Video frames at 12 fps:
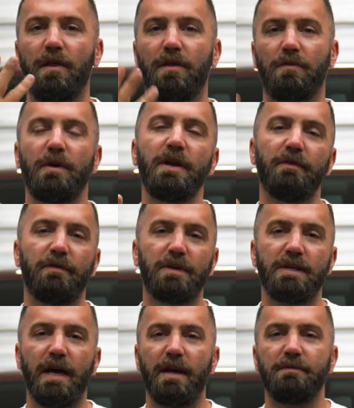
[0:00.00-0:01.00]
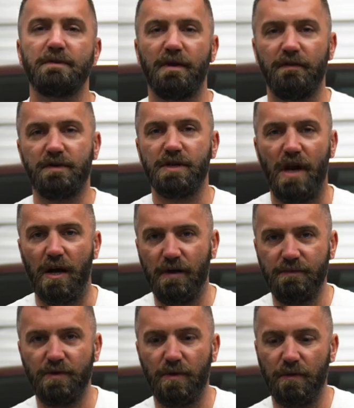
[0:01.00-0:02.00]
3 different types of shock
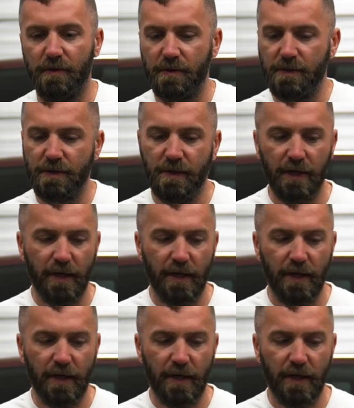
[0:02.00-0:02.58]
absorbers.